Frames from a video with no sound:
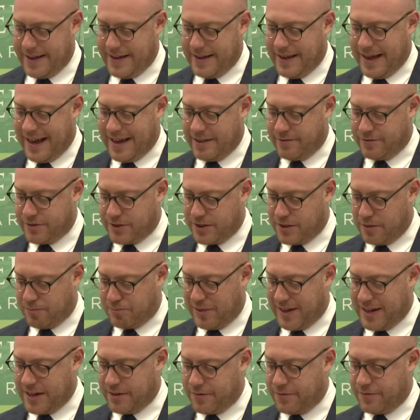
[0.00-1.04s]
gave to the
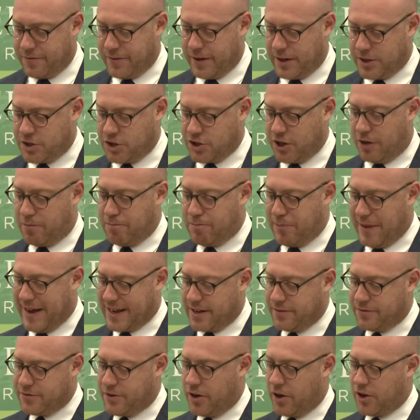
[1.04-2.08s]
plaintiff a job pack
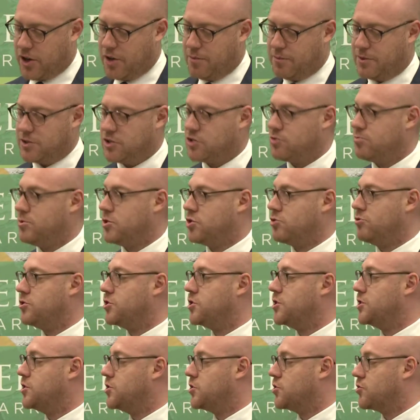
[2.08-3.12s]
of documents which
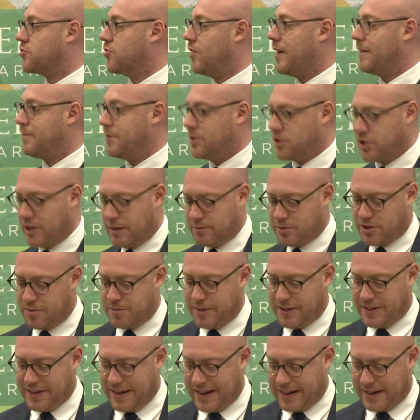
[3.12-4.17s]
also described the jobs to
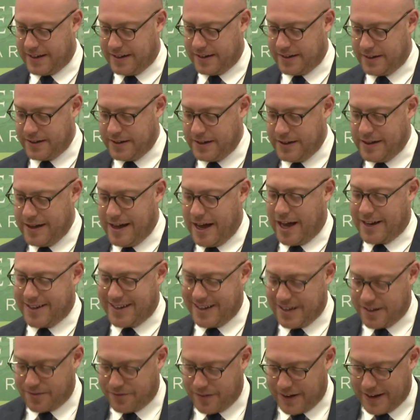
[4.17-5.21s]
be done,
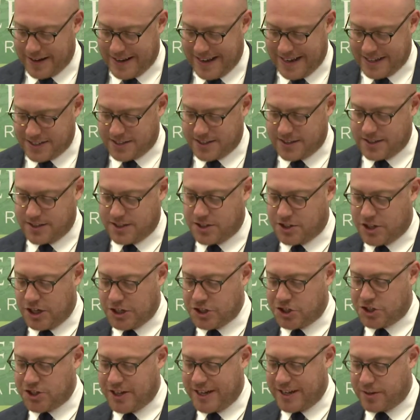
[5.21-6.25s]
identified hazards
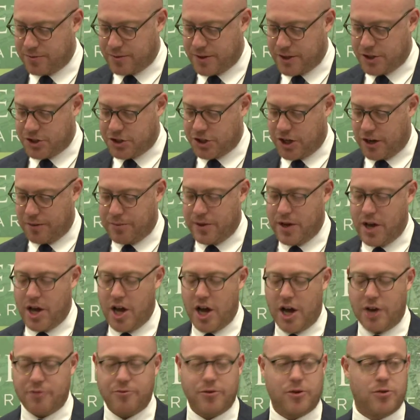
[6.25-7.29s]
associated with the job
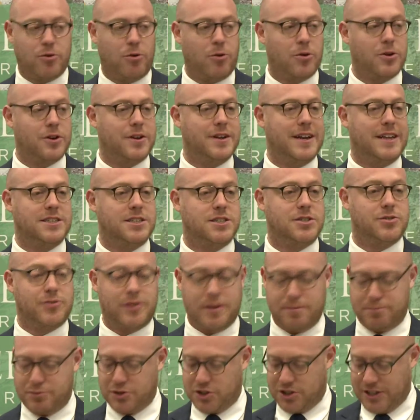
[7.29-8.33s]
and recorded
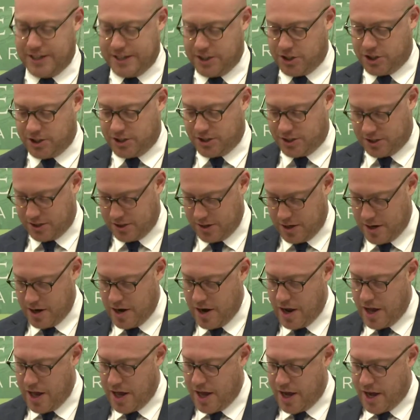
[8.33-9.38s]
necessary procedures.
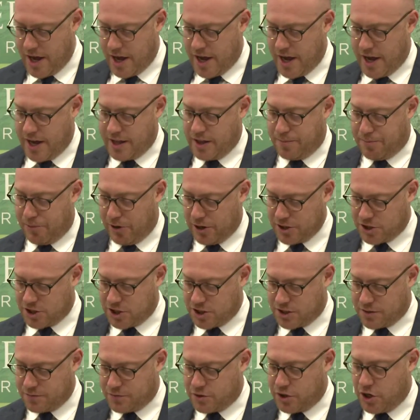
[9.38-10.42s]
In the
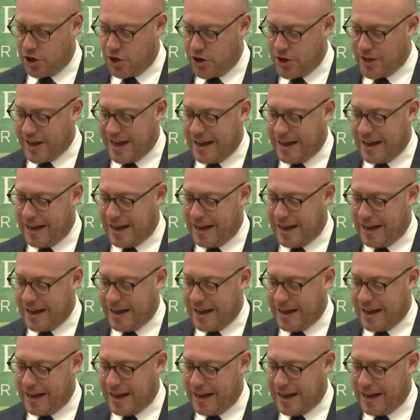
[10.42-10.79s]
process of turning